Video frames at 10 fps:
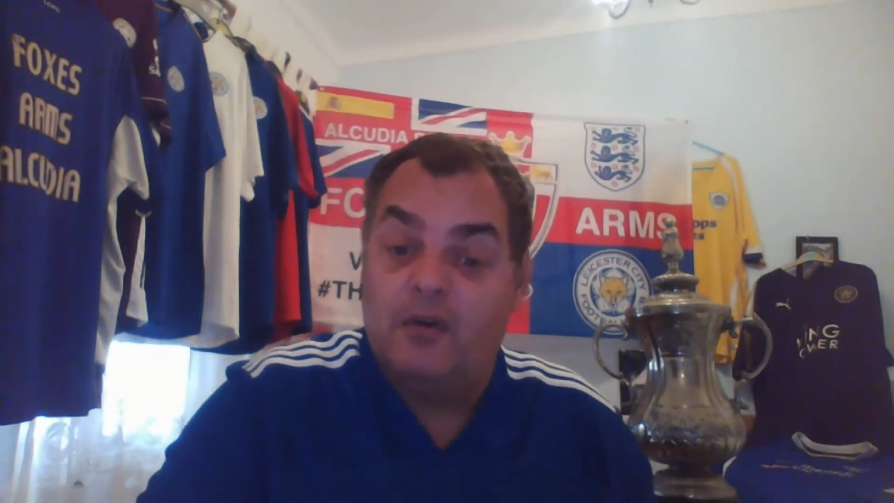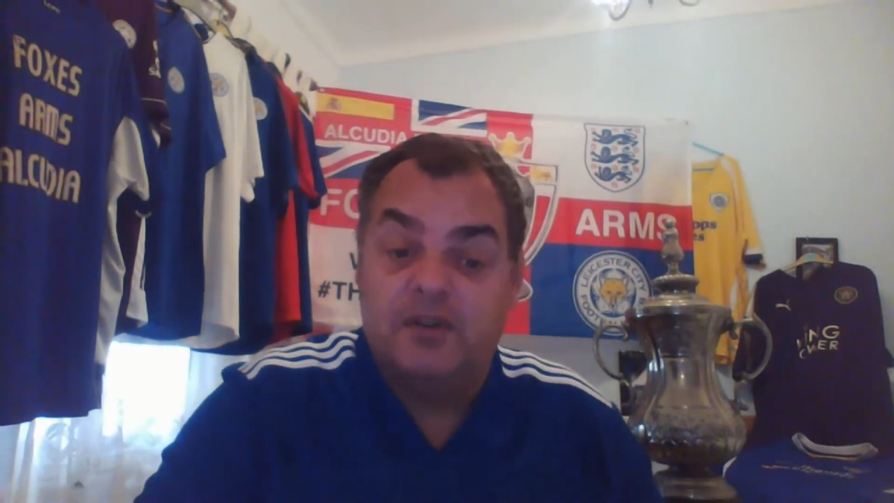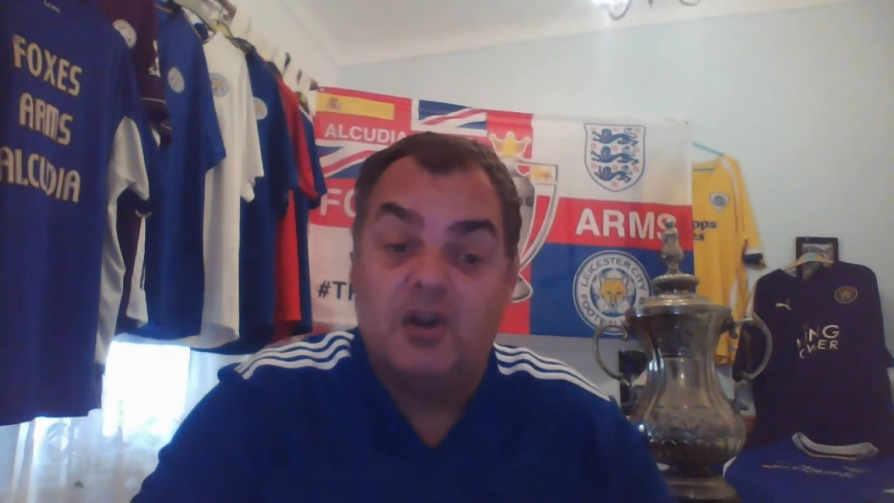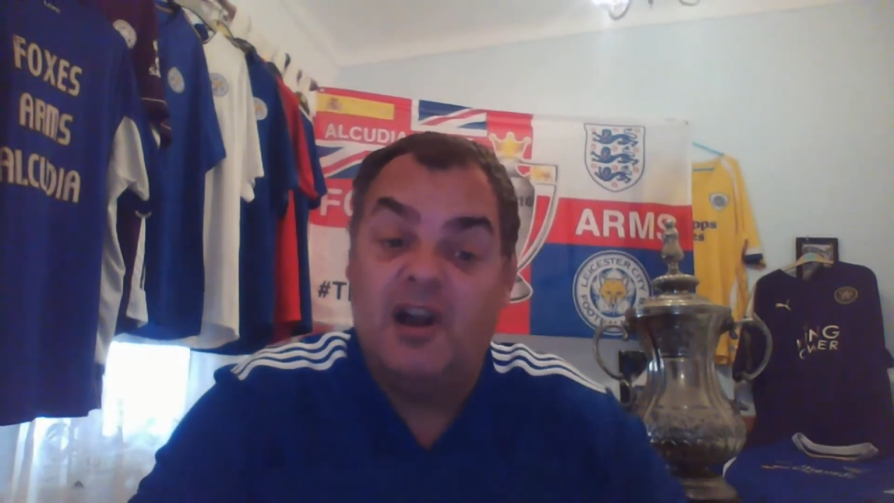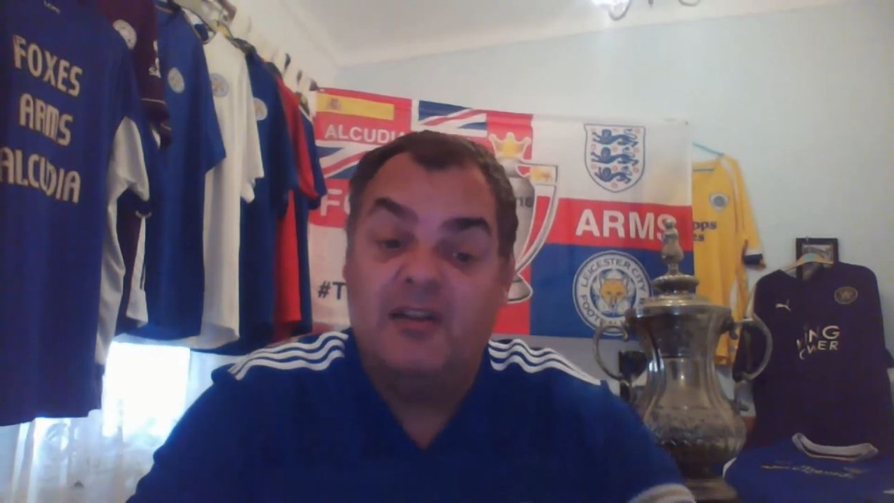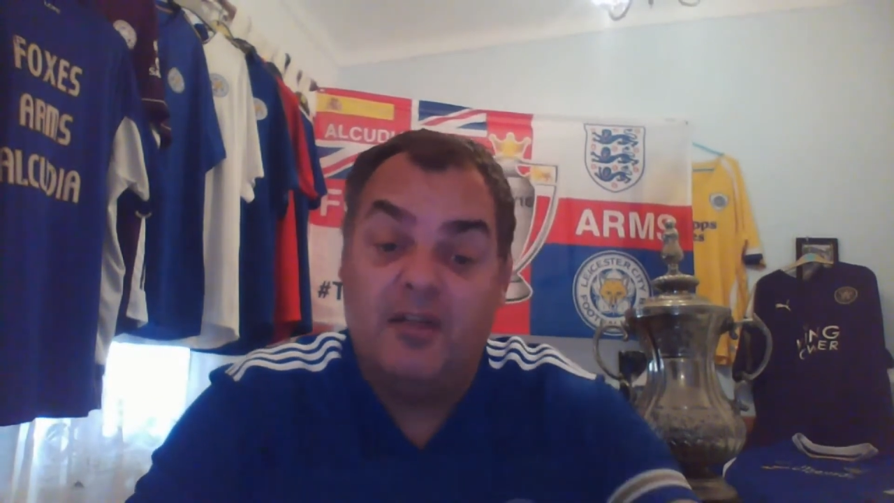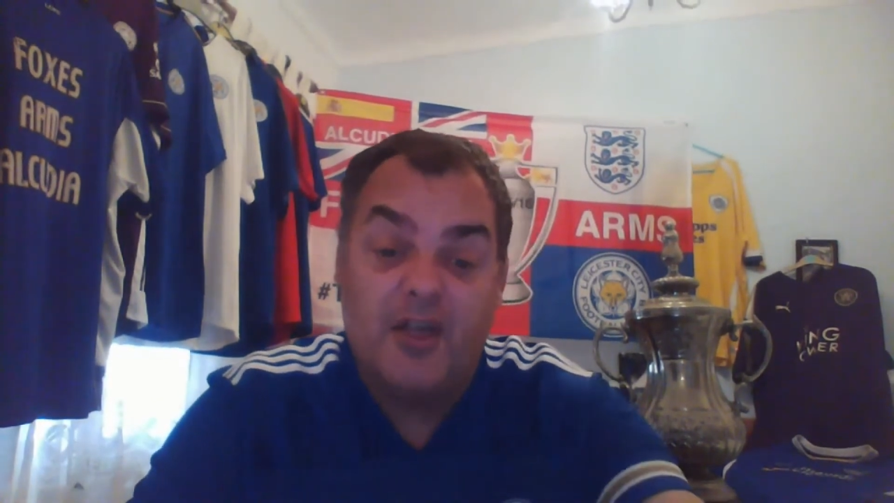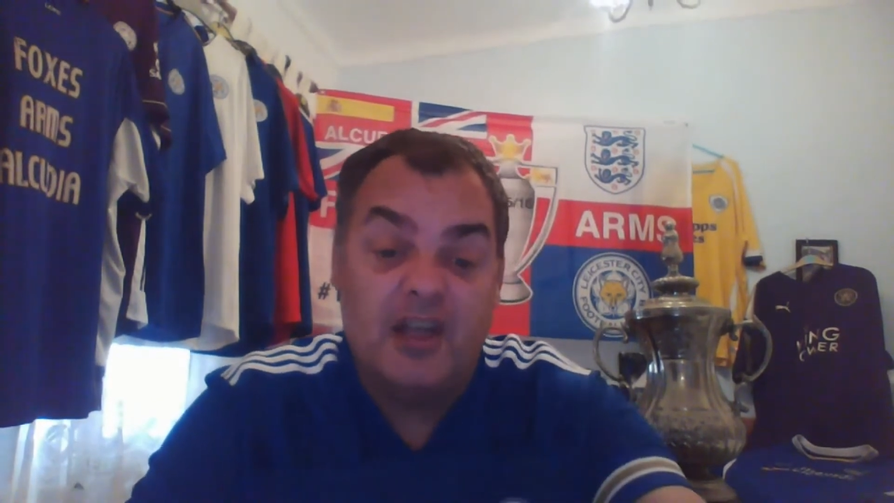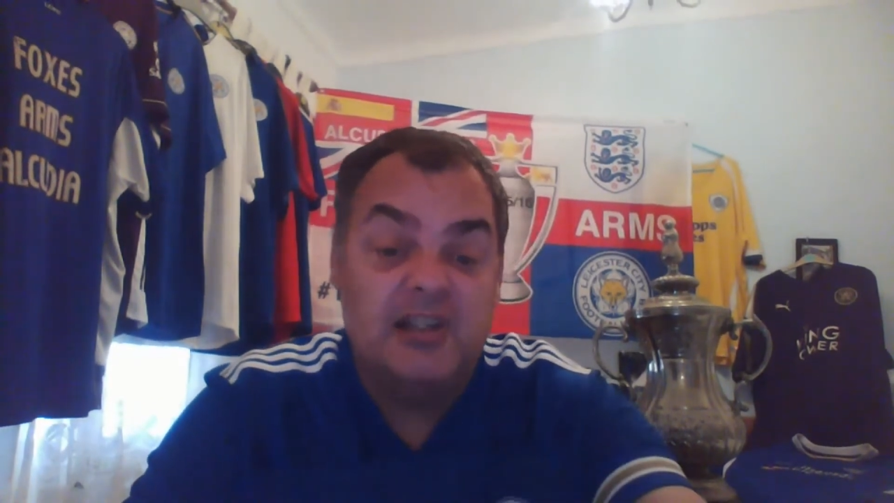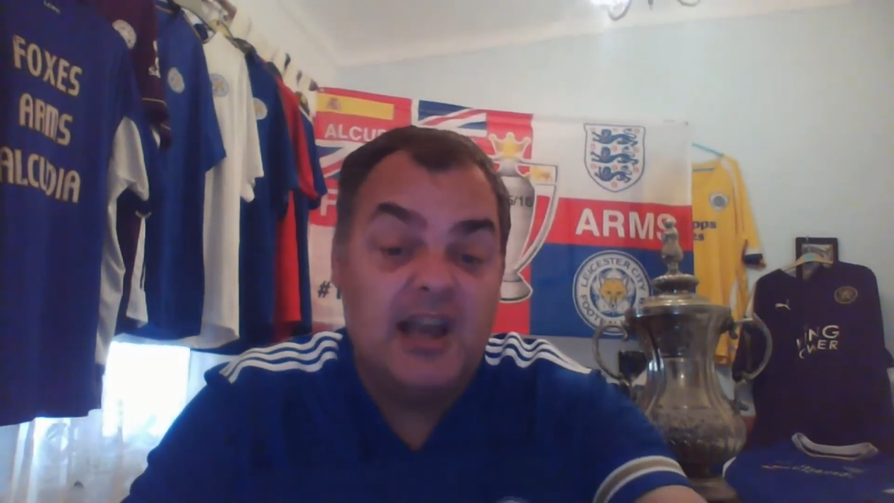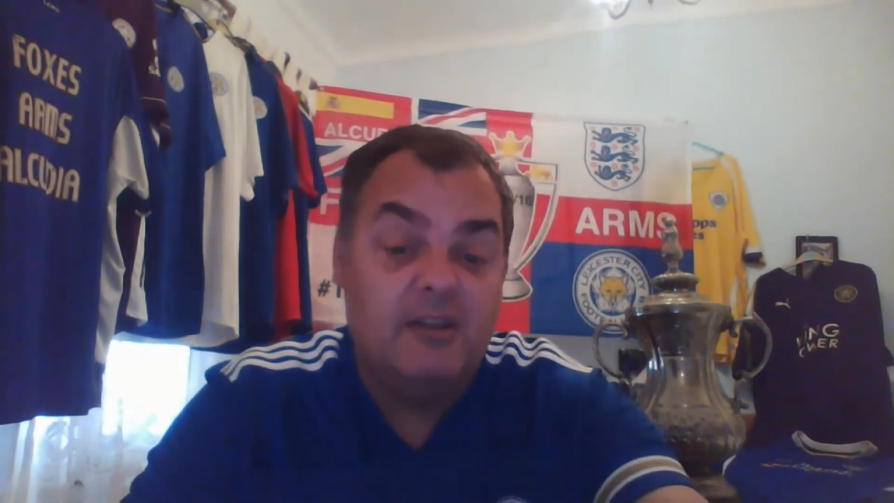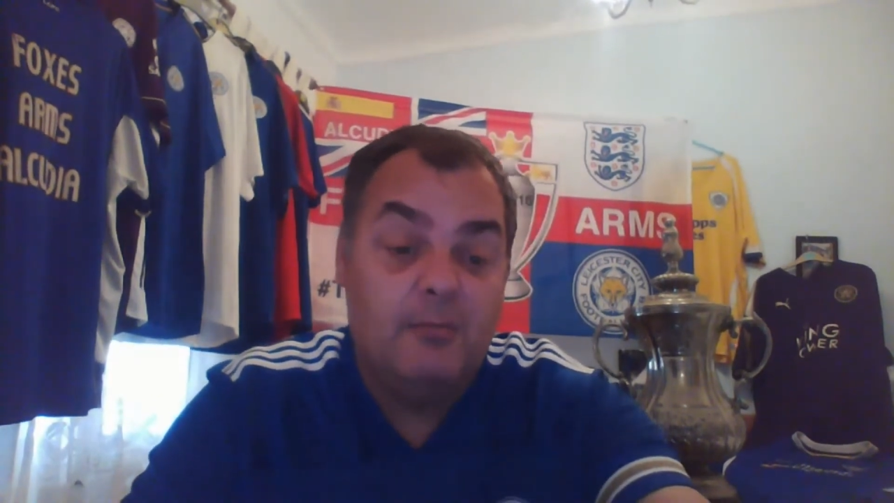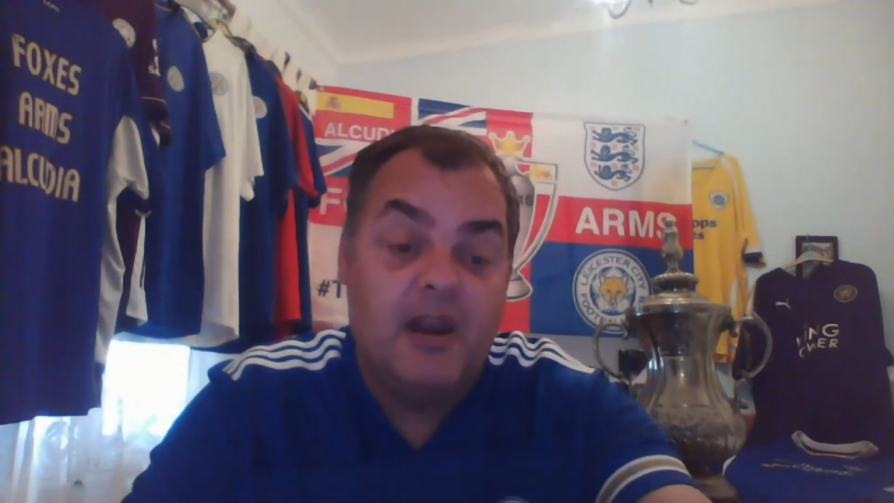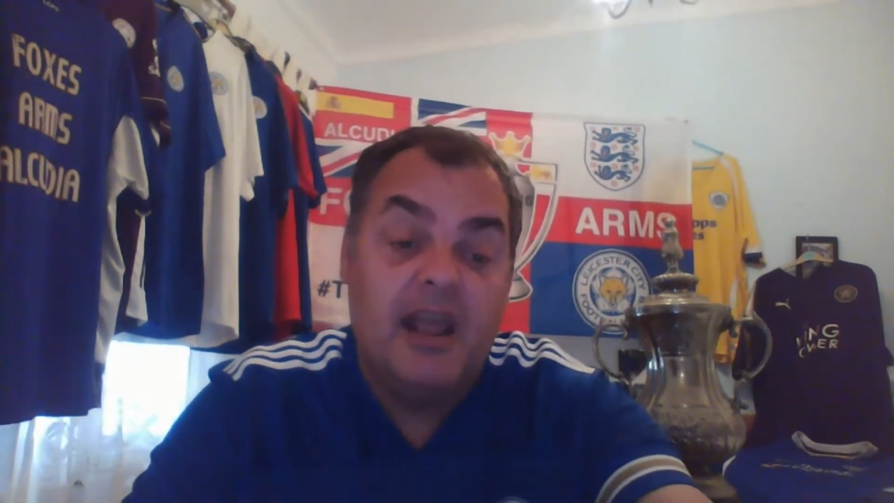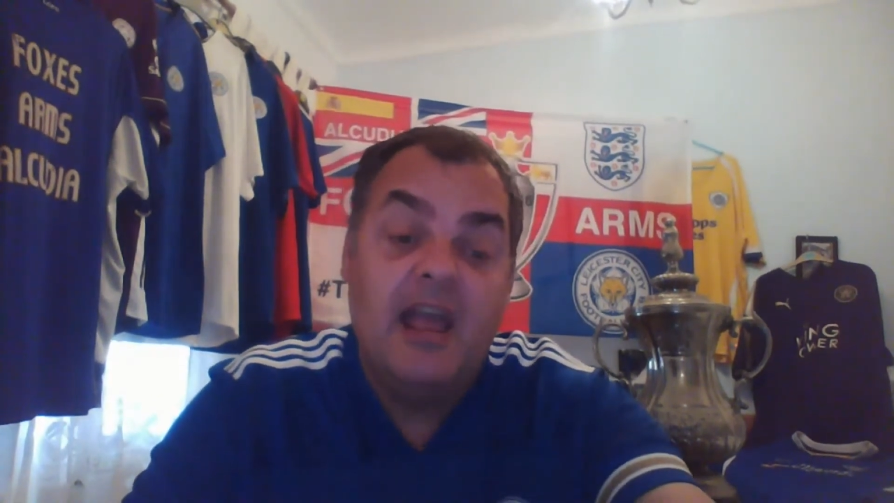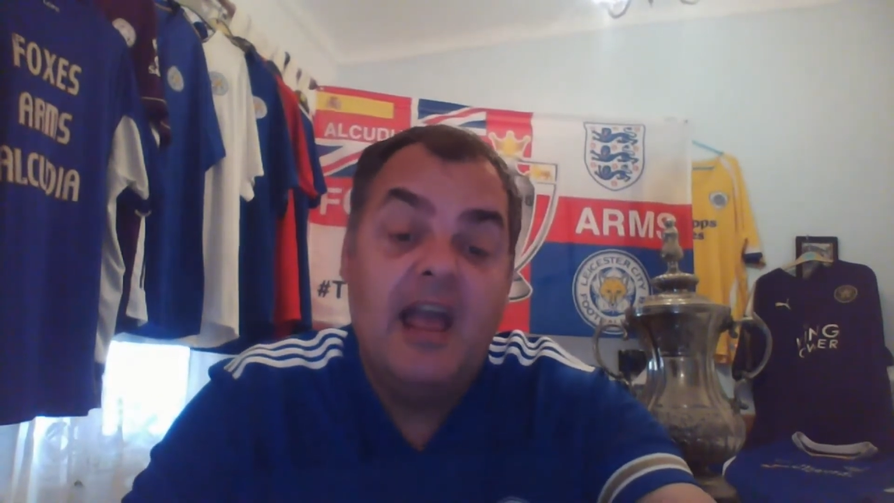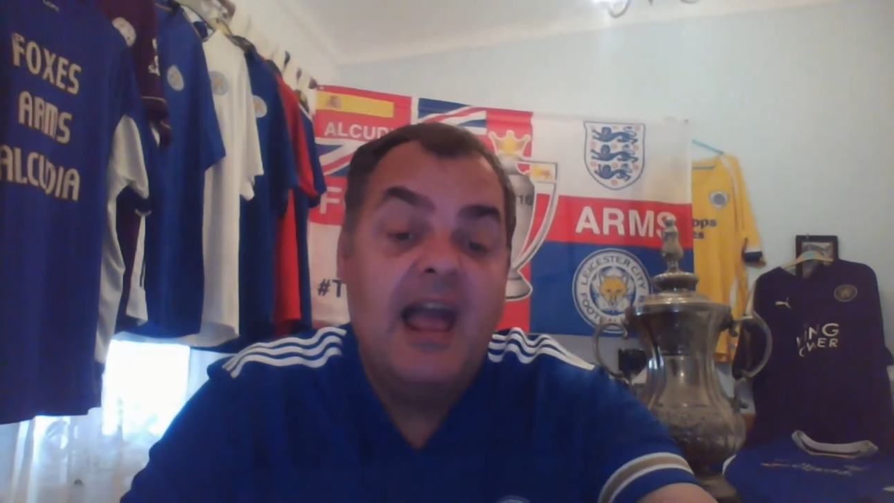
offside in the 38th minute,